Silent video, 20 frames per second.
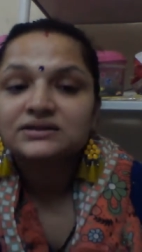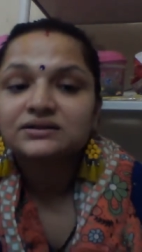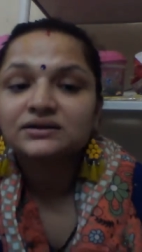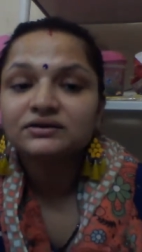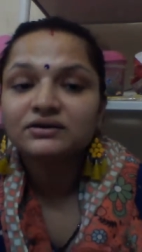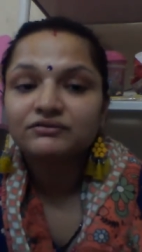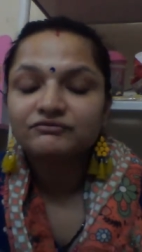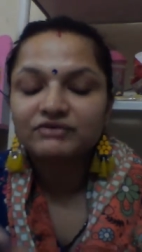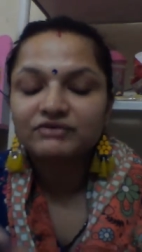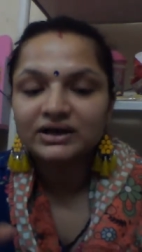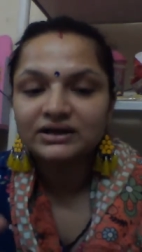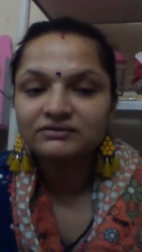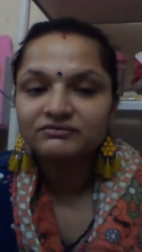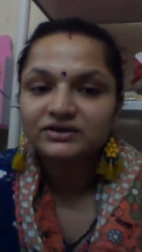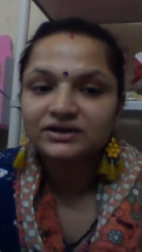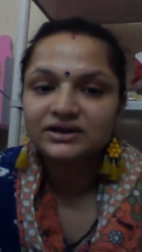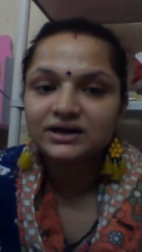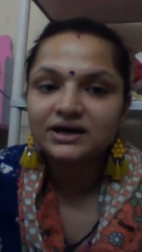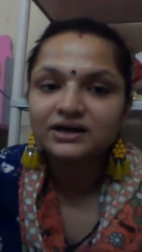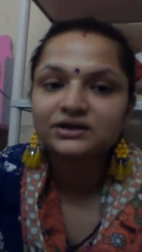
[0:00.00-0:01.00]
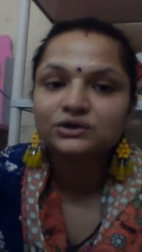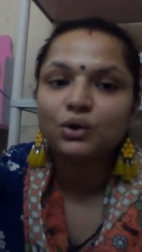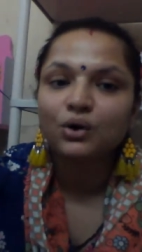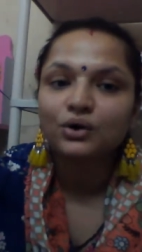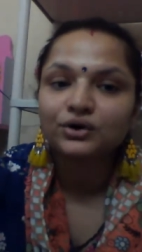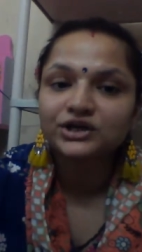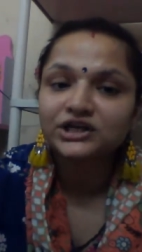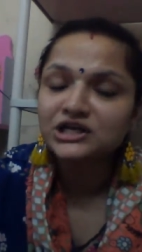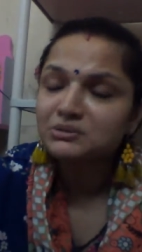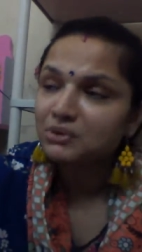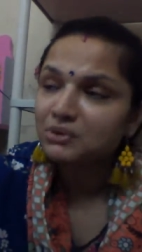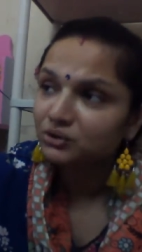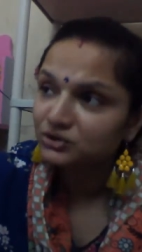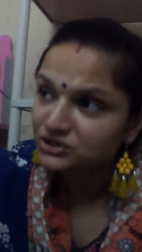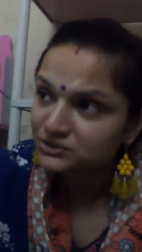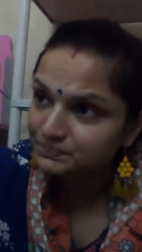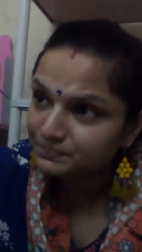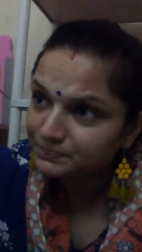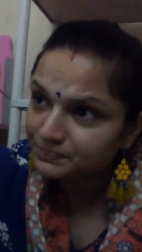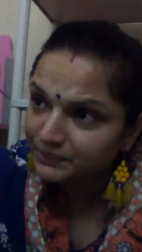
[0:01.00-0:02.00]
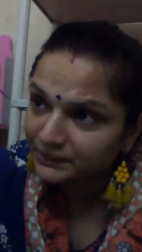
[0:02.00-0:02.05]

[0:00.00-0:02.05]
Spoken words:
When we are talking about a